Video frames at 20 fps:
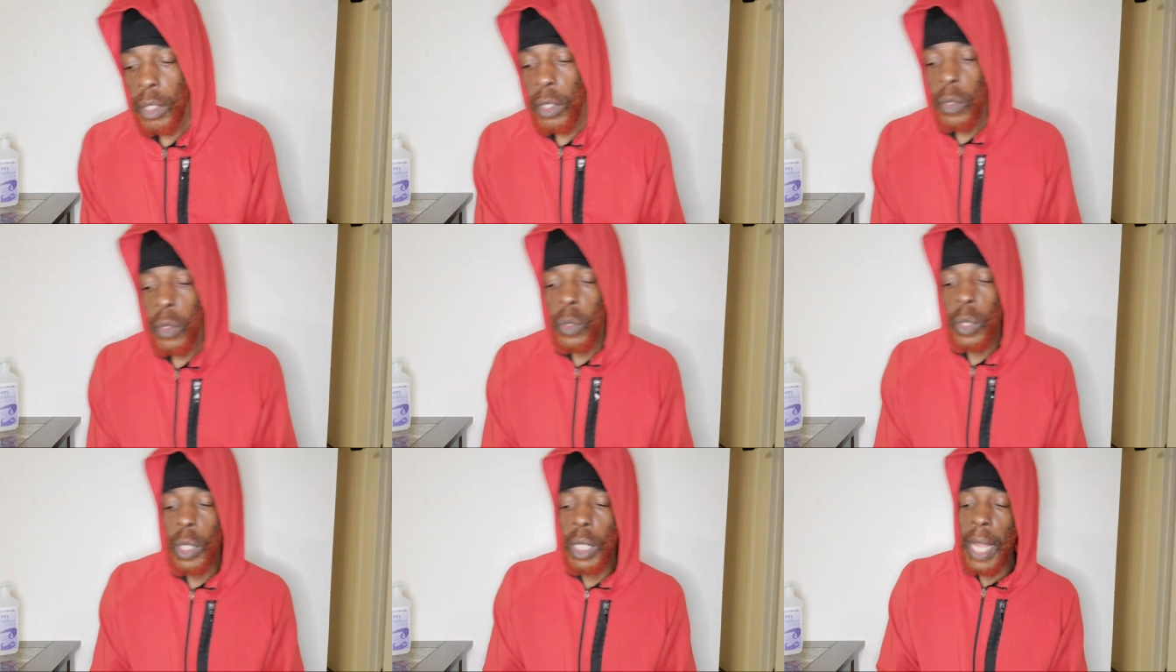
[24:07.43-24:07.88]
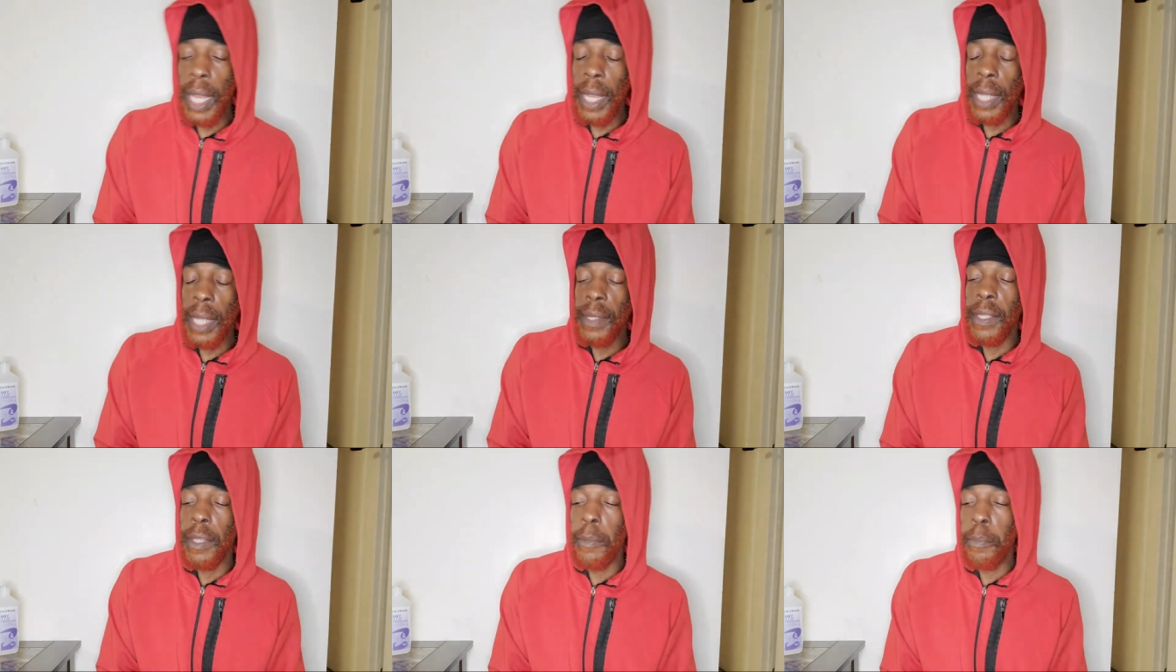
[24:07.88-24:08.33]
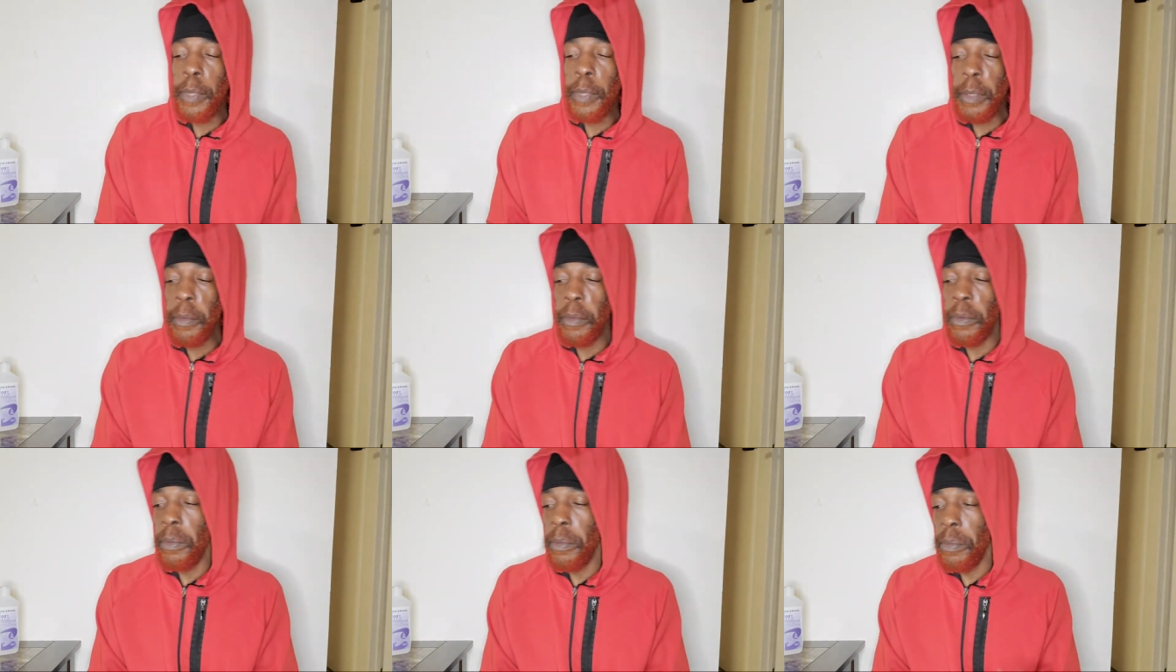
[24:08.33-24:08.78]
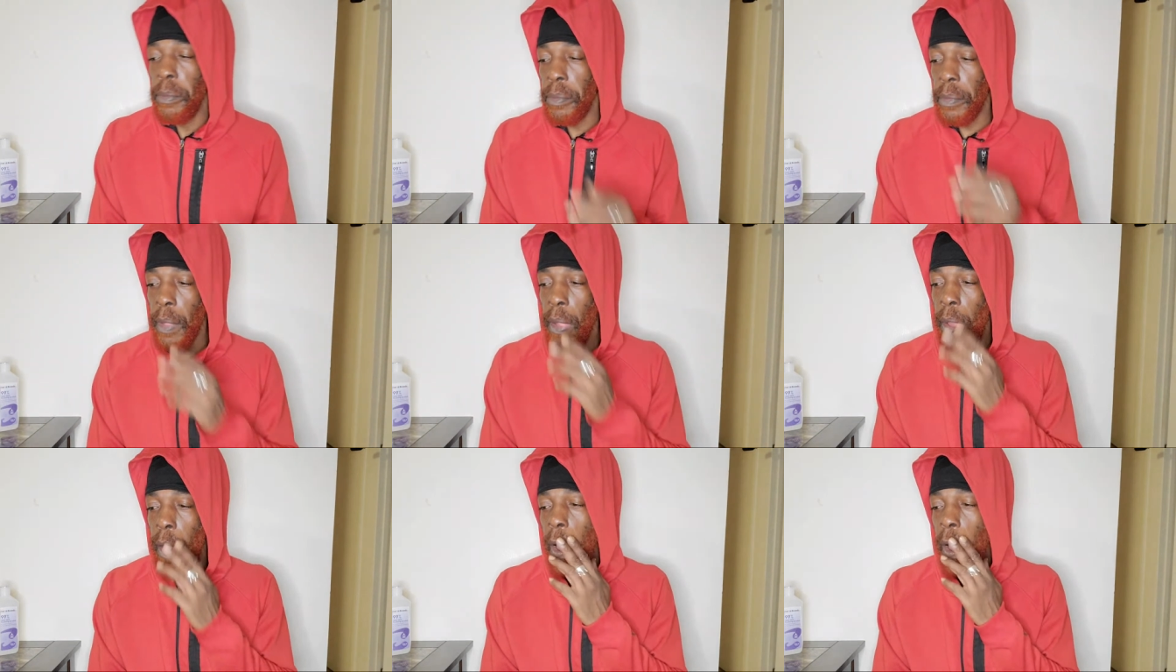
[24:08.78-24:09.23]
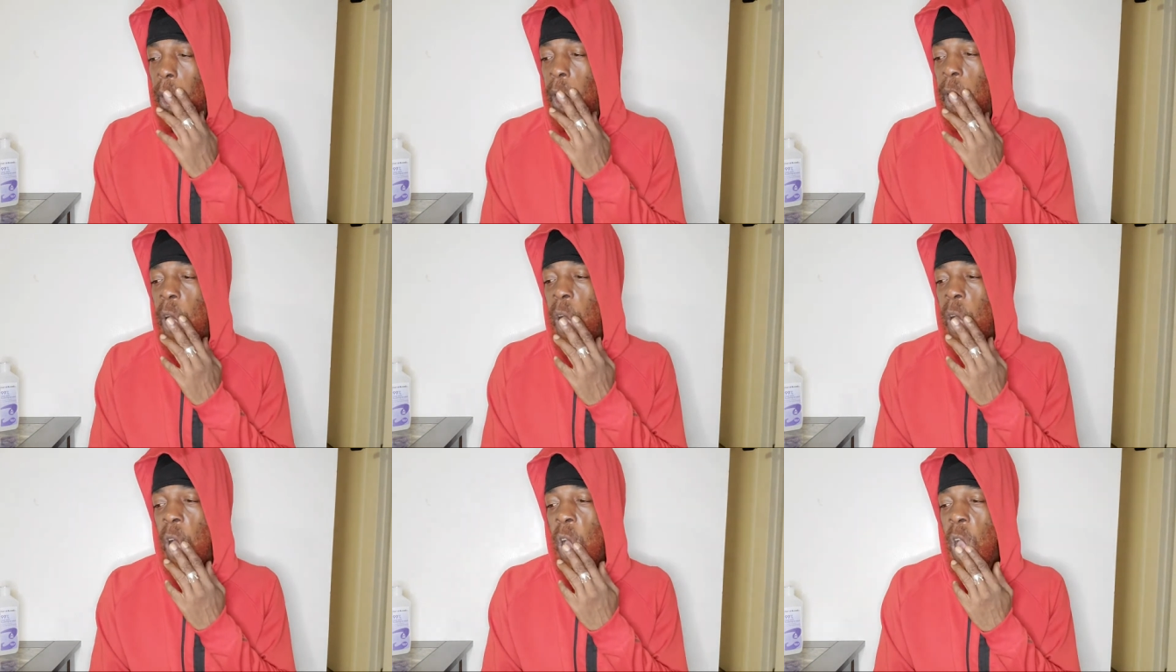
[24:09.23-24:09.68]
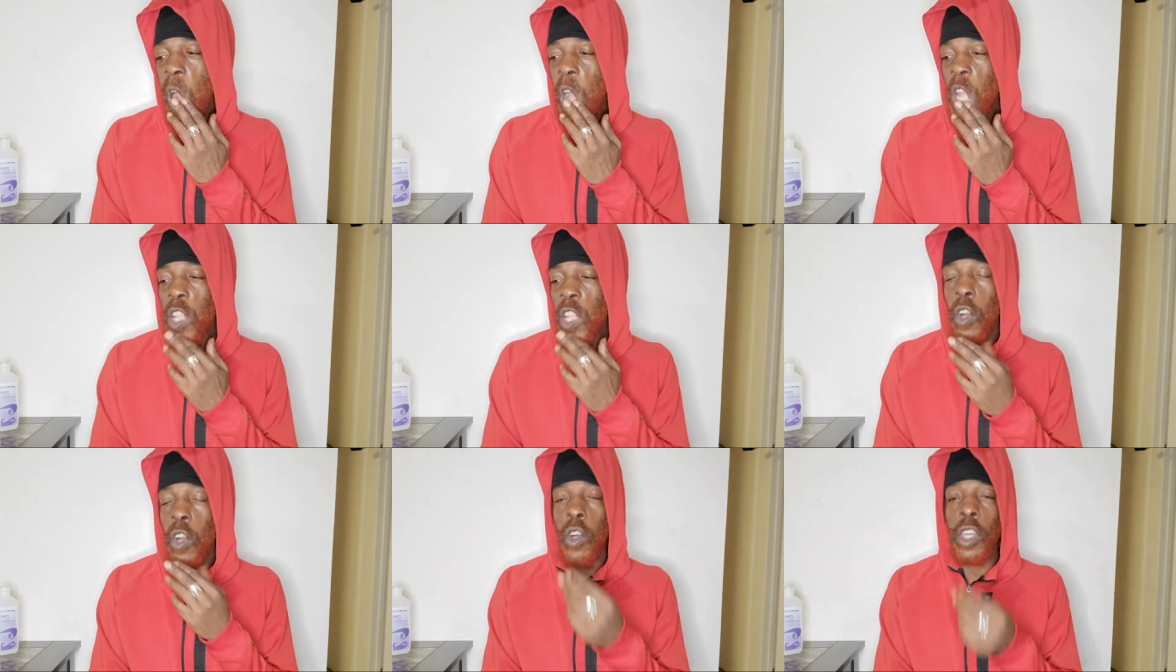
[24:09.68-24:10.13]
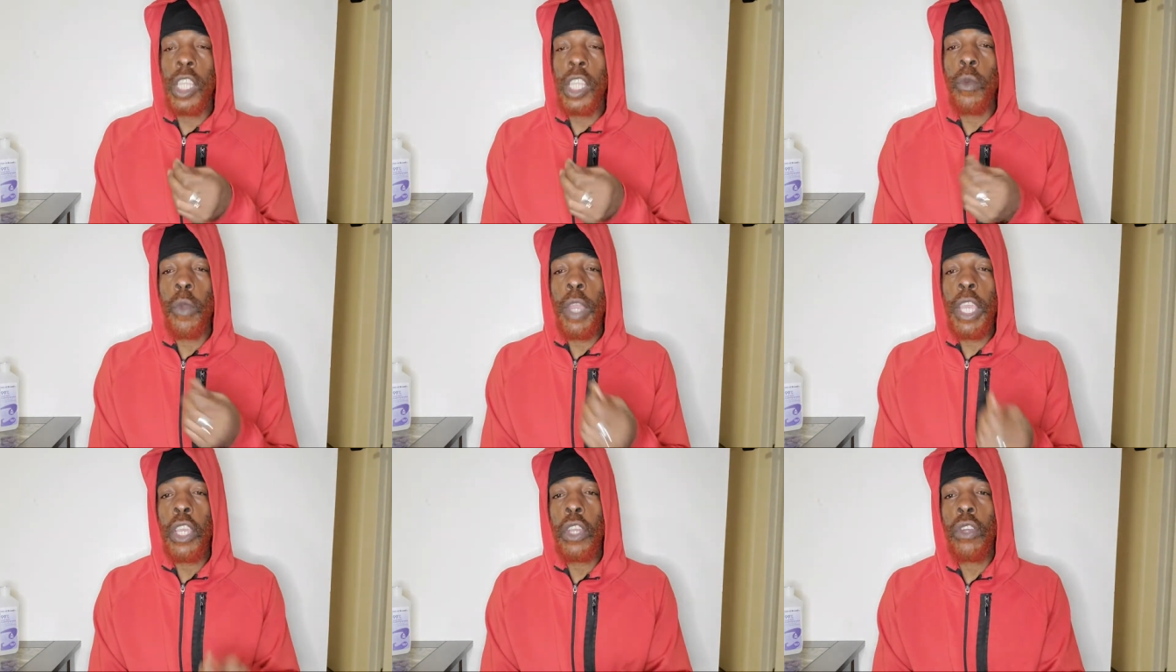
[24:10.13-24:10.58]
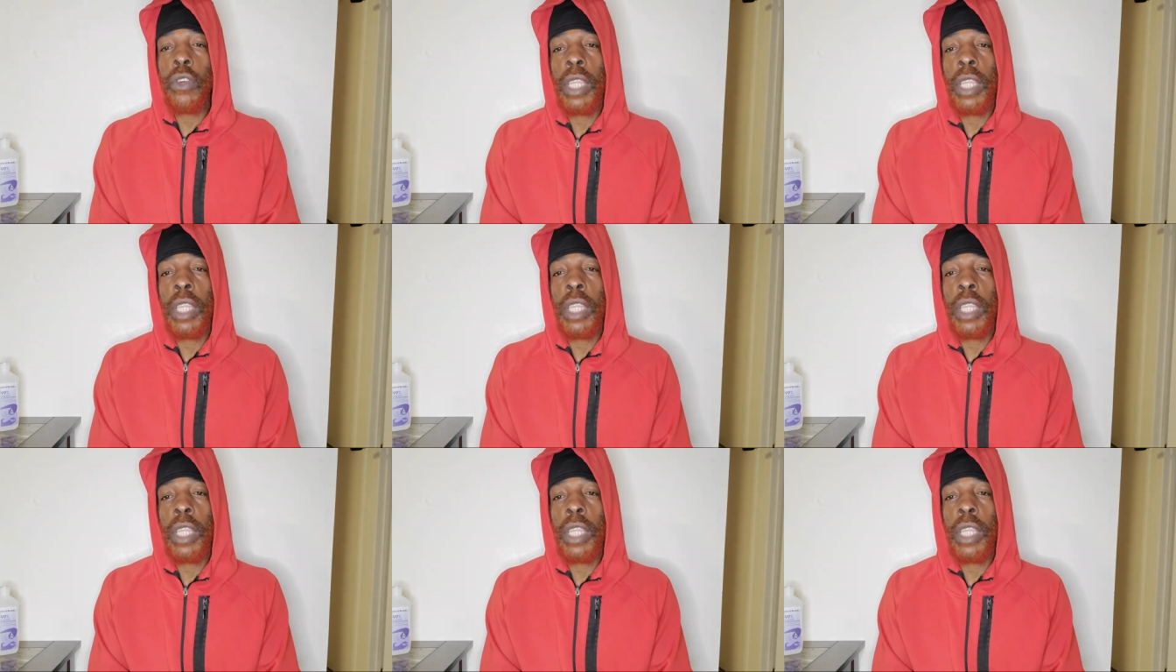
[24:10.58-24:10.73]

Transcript: See, like I tell people, the only way